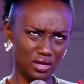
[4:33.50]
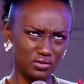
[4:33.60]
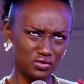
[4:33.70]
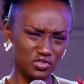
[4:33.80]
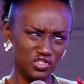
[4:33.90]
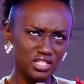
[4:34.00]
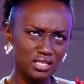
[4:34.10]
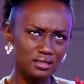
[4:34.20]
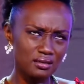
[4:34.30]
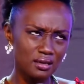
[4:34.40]
as
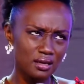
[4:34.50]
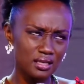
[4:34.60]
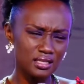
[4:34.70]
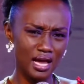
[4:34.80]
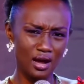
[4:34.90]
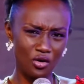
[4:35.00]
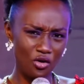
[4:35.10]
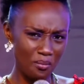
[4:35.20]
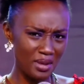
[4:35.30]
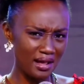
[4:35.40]
Jean
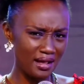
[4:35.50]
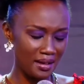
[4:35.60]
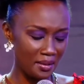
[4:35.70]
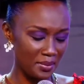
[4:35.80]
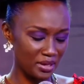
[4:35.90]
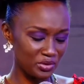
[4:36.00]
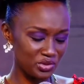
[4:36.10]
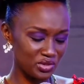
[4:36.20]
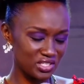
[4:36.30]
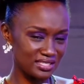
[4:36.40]
Nyangoma, but
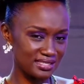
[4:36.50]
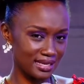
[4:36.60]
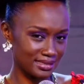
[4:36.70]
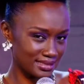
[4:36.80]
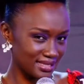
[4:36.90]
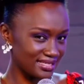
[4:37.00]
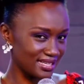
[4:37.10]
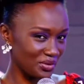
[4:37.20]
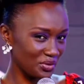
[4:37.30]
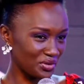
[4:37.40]
also she's
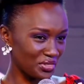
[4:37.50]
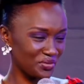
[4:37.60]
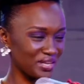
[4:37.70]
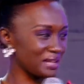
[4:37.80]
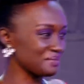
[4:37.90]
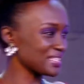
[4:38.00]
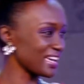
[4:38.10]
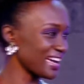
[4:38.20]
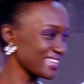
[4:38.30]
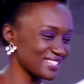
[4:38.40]
Kasente. All three
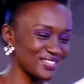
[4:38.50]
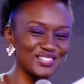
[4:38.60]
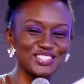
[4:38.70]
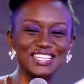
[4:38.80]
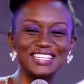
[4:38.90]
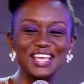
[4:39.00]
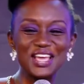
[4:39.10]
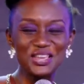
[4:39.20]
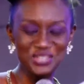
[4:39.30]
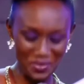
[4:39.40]
names are hers. So Jean,
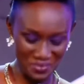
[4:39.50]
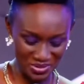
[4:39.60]
you're